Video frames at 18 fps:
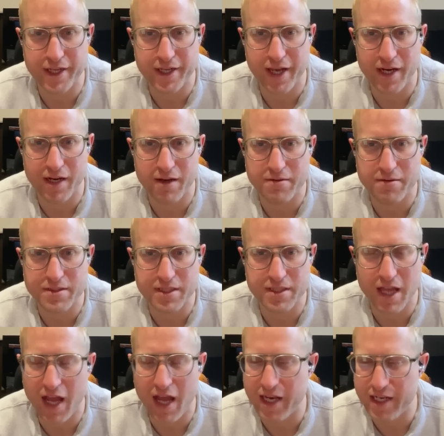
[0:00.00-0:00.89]
And
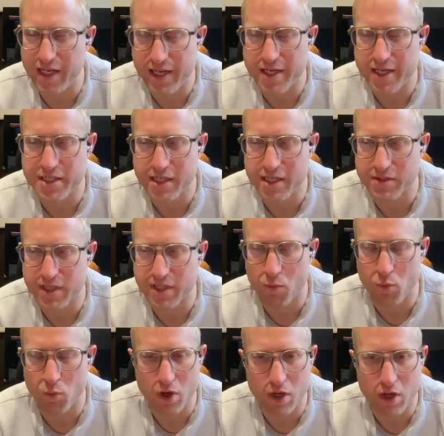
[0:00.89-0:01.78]
I literally was
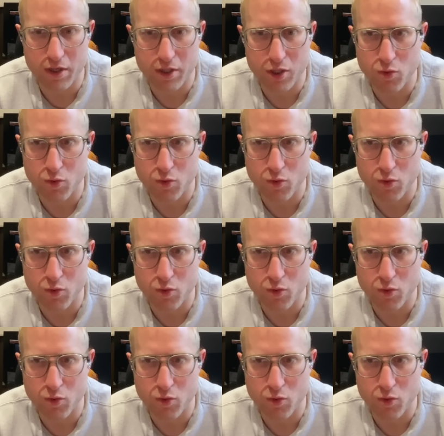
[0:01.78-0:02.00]
like, what?